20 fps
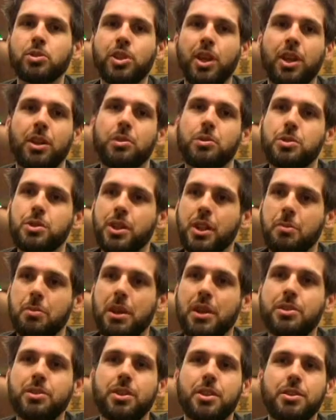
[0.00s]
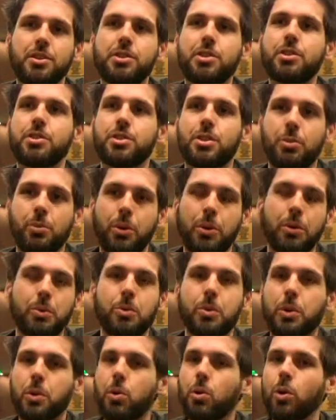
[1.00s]
Django CMS instance that we could
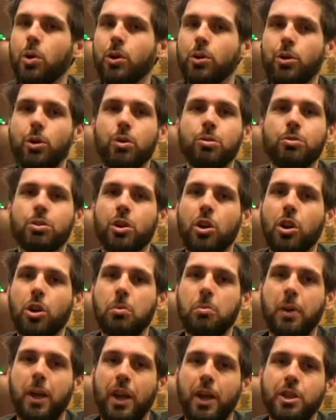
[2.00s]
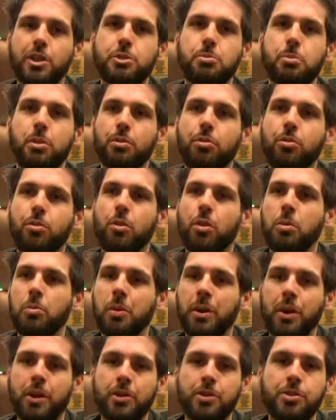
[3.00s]
record overall page
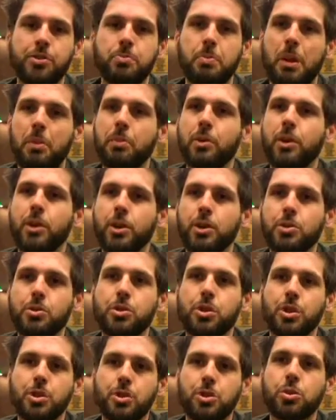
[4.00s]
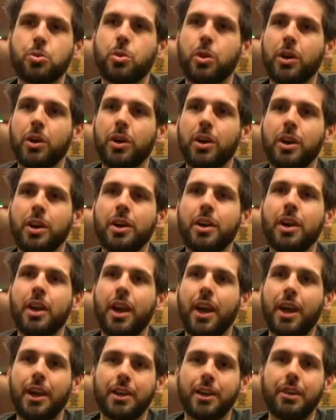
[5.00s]
performance, memory usage, query
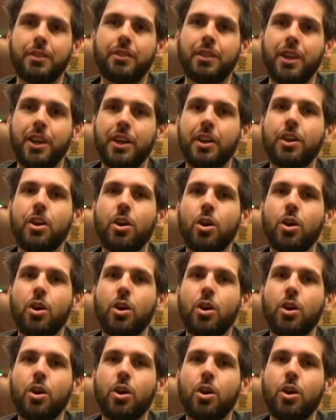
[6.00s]
activity